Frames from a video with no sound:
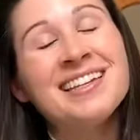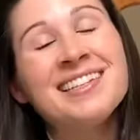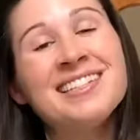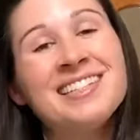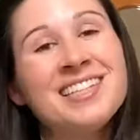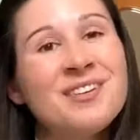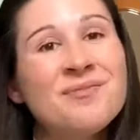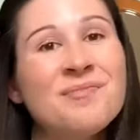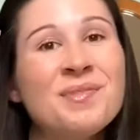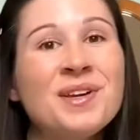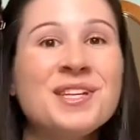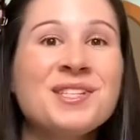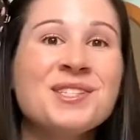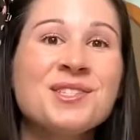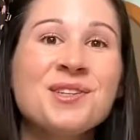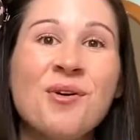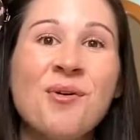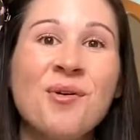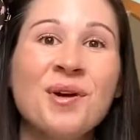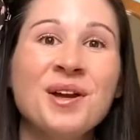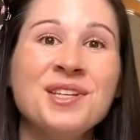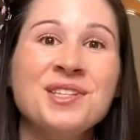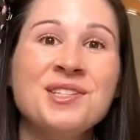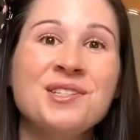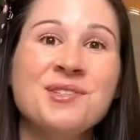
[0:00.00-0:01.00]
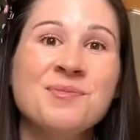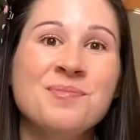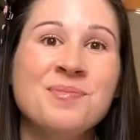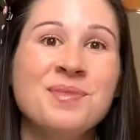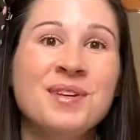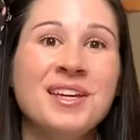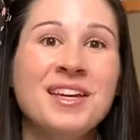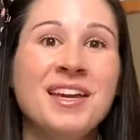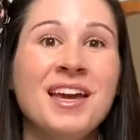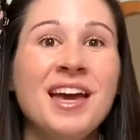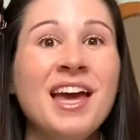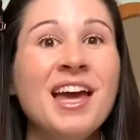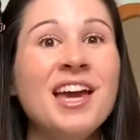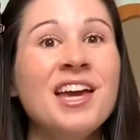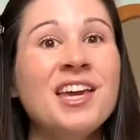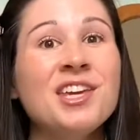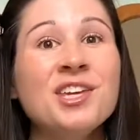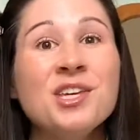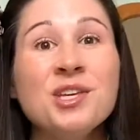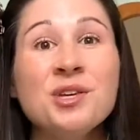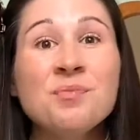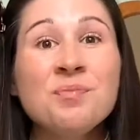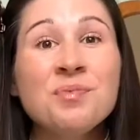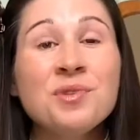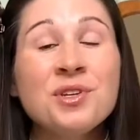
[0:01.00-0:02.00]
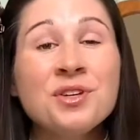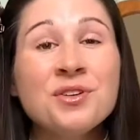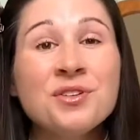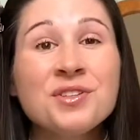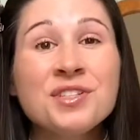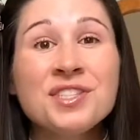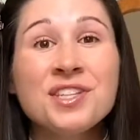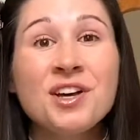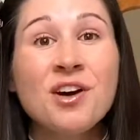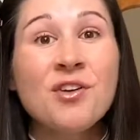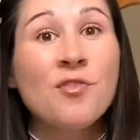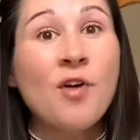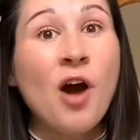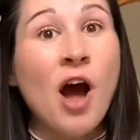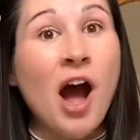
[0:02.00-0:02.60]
tip is going to be keep yourself